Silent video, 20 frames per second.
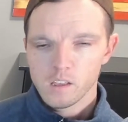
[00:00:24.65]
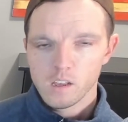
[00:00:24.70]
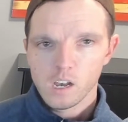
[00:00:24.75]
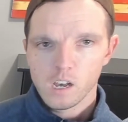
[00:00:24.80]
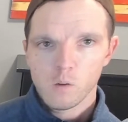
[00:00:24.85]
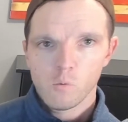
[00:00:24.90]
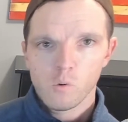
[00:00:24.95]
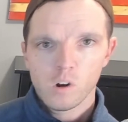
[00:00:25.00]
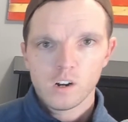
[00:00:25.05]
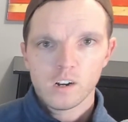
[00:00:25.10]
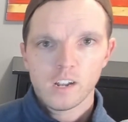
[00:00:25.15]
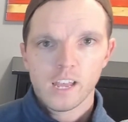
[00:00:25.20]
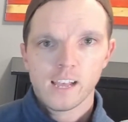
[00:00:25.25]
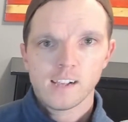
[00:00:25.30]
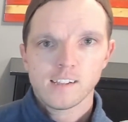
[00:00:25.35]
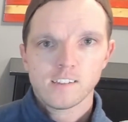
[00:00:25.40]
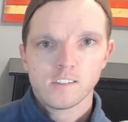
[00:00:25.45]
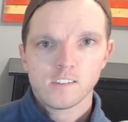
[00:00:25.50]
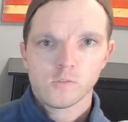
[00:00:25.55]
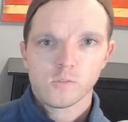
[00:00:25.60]
I wanted to
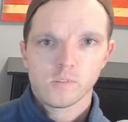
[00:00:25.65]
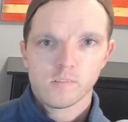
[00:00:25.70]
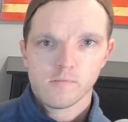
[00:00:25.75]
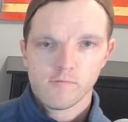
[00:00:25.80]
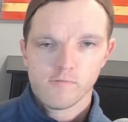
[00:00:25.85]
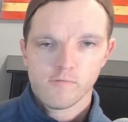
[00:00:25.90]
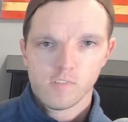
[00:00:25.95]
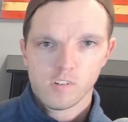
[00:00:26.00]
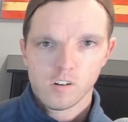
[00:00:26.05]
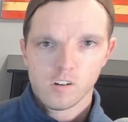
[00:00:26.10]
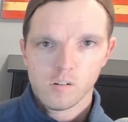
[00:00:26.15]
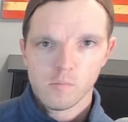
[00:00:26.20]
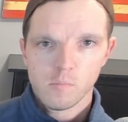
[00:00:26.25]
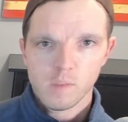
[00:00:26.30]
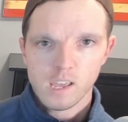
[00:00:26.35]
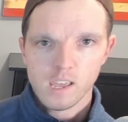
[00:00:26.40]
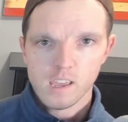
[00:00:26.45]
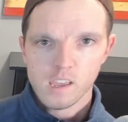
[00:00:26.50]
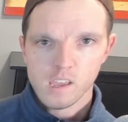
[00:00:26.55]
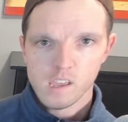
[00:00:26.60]
answer it from
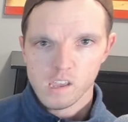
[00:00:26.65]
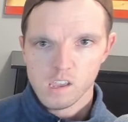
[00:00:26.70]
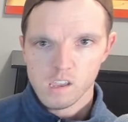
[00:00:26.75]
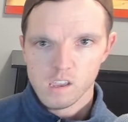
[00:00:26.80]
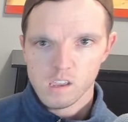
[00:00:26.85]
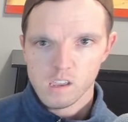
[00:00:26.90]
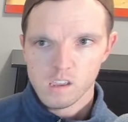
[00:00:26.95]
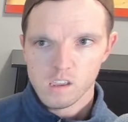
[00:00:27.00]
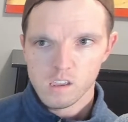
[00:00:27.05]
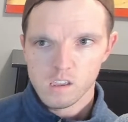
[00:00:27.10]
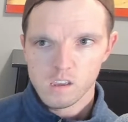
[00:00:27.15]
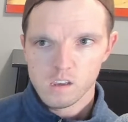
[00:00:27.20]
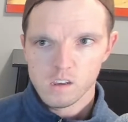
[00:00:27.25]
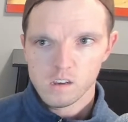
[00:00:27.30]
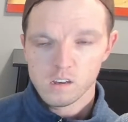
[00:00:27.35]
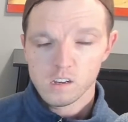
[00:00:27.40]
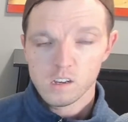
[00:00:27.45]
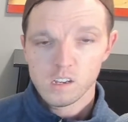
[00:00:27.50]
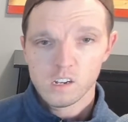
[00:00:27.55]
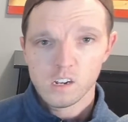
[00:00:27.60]
a
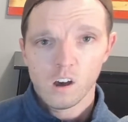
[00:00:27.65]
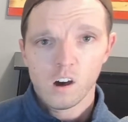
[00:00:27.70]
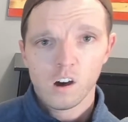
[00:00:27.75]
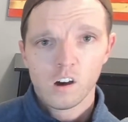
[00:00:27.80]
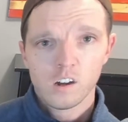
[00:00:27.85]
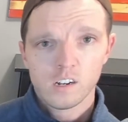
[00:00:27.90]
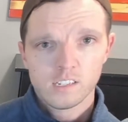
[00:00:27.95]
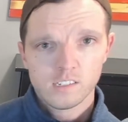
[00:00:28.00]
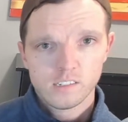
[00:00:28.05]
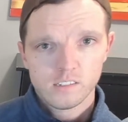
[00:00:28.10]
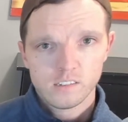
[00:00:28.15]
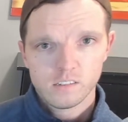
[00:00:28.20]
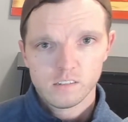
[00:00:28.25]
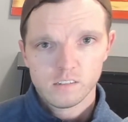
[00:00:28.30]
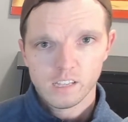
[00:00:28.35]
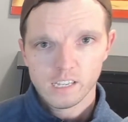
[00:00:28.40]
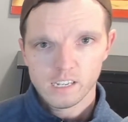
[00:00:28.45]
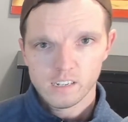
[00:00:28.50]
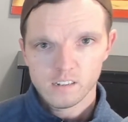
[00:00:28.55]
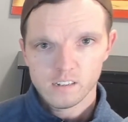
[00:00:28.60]
uh, an honest,
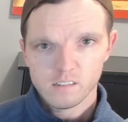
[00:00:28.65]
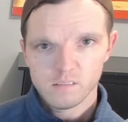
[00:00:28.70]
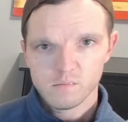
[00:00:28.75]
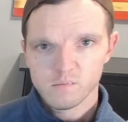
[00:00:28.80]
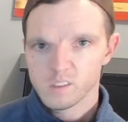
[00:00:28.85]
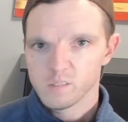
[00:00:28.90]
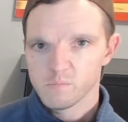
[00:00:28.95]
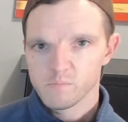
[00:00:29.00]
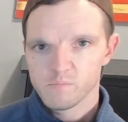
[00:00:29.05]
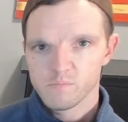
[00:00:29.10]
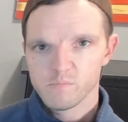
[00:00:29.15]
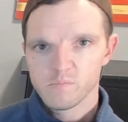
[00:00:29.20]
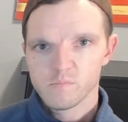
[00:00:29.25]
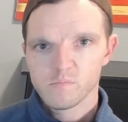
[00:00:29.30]
like a, a,